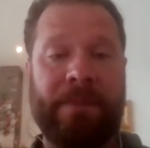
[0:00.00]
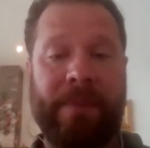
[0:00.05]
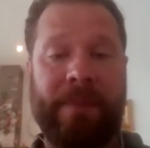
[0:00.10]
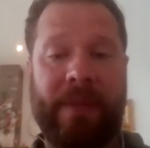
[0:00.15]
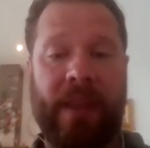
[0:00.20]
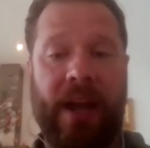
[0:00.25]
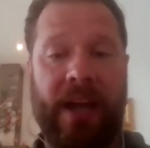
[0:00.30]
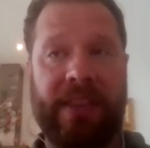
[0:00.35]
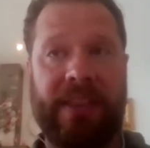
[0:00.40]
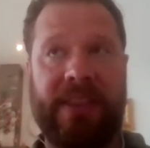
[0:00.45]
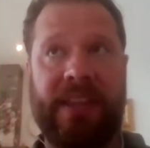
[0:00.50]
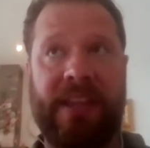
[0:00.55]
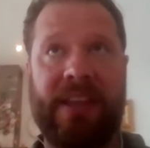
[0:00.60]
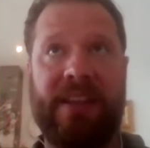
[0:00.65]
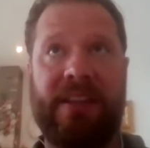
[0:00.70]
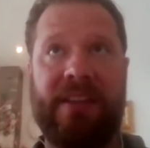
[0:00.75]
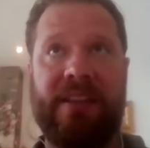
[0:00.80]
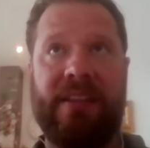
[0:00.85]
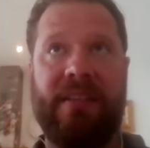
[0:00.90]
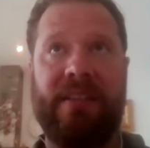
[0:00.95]
I think
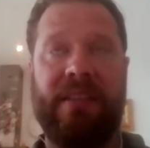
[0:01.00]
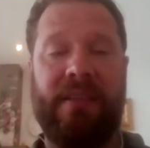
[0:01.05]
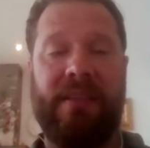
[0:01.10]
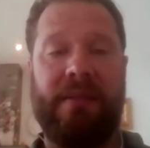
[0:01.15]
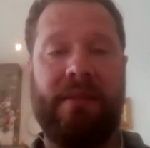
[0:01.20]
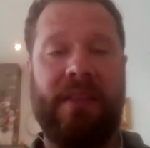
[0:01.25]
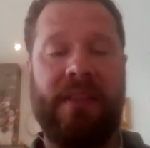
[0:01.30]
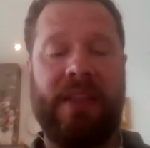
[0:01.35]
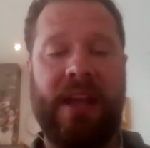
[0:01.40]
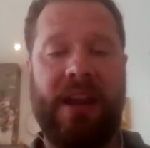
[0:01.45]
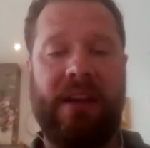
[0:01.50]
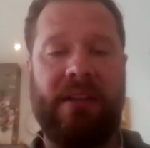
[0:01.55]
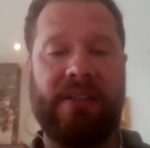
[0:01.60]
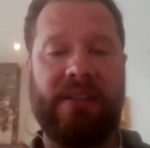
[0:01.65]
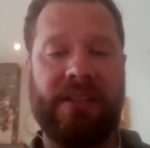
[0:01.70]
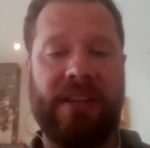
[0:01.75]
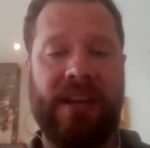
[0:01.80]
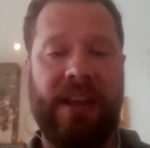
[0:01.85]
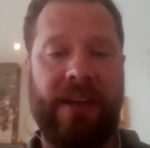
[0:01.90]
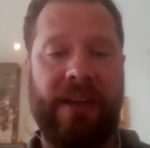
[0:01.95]
there
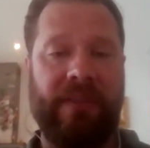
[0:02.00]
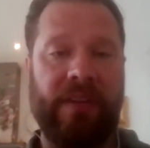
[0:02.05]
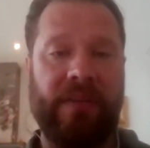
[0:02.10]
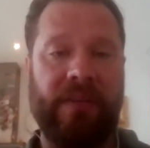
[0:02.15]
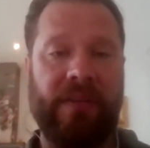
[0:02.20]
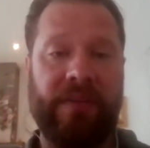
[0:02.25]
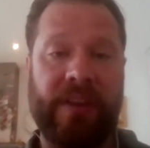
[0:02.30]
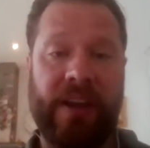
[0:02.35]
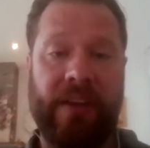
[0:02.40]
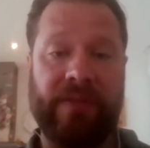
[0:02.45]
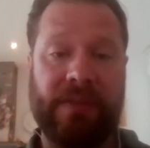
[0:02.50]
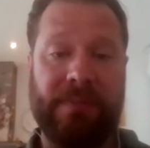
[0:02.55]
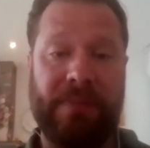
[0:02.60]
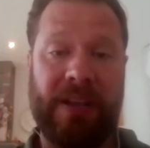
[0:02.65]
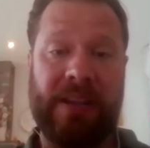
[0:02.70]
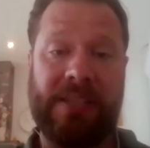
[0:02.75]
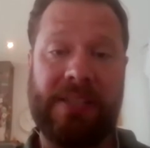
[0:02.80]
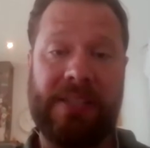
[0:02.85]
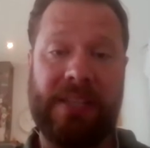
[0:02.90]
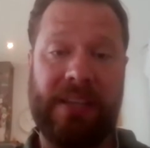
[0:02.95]
is a level of
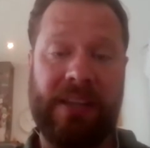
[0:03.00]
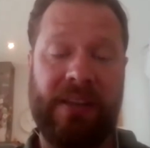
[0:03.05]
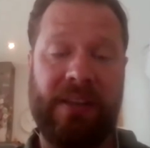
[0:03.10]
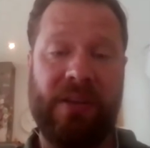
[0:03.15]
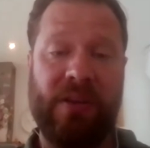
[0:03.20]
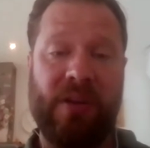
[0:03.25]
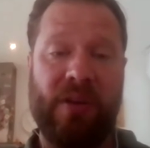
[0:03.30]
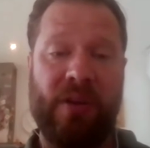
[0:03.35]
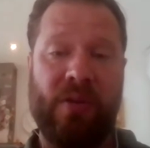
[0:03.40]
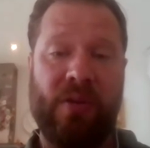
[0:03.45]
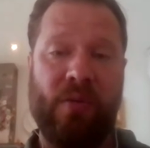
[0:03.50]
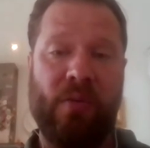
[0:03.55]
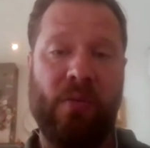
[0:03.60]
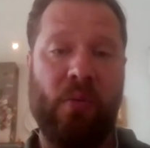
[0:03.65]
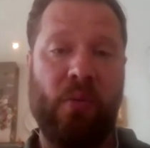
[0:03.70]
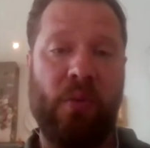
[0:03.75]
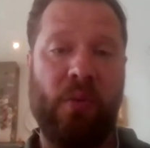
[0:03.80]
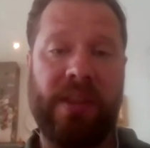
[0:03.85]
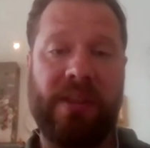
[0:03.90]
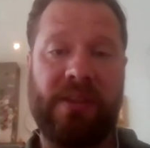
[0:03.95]
comfortability
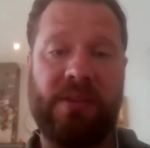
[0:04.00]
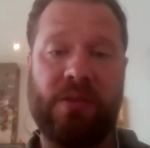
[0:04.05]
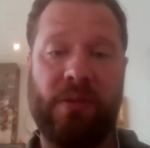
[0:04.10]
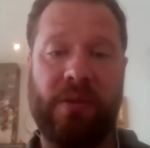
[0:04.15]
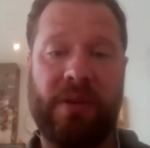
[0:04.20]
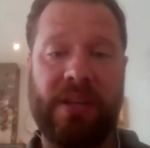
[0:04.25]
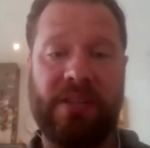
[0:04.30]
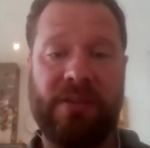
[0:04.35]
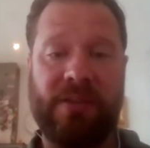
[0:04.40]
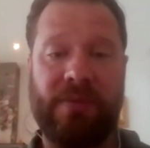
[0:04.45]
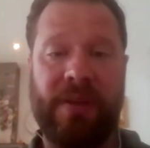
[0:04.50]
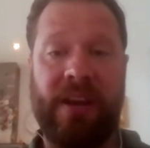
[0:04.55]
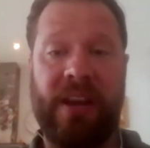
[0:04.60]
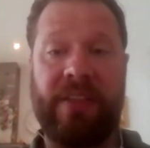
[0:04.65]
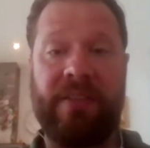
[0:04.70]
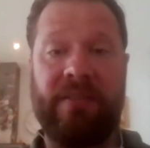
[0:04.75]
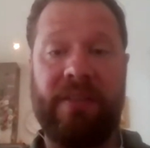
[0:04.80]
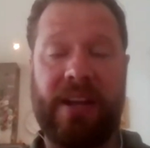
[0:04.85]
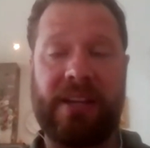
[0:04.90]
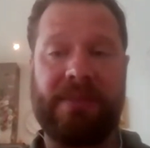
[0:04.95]
with talking to
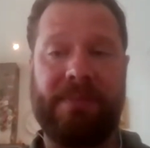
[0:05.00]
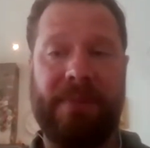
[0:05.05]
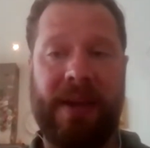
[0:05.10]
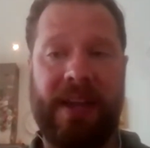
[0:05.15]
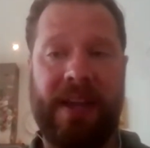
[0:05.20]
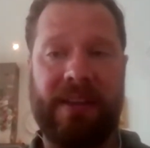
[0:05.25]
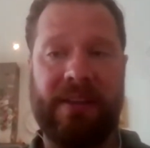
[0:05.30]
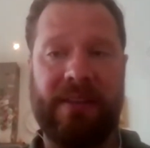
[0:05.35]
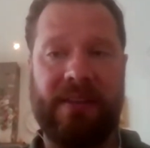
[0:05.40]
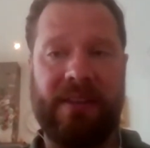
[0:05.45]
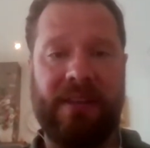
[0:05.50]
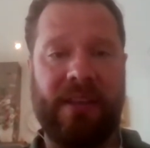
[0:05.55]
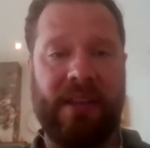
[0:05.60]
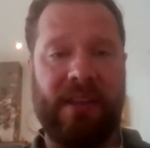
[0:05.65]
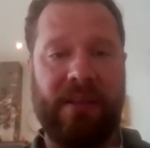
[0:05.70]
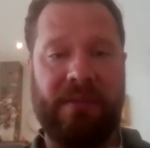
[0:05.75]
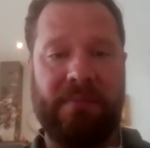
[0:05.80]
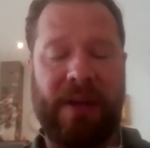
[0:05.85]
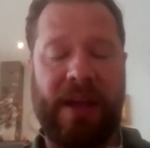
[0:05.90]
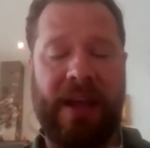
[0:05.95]
another expat that
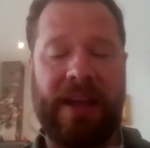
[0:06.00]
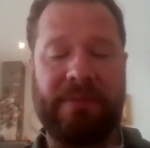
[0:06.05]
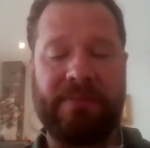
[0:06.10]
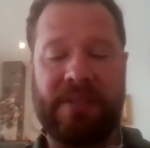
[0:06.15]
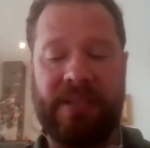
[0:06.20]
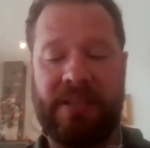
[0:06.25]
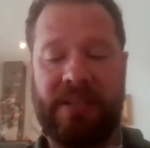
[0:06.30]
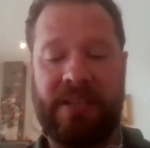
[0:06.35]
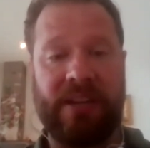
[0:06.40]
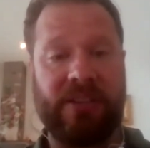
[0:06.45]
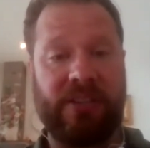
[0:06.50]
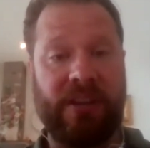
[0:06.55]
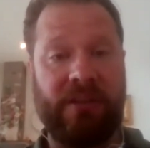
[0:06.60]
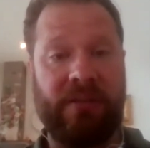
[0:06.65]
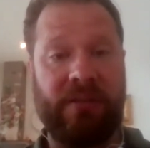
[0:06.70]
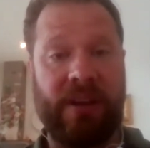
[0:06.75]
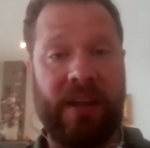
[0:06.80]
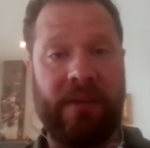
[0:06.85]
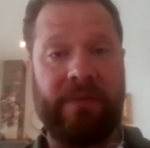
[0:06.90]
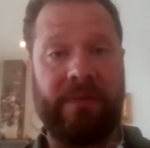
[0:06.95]
perhaps the Dutch
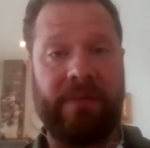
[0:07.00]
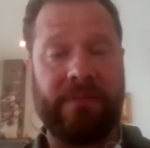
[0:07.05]
don't have.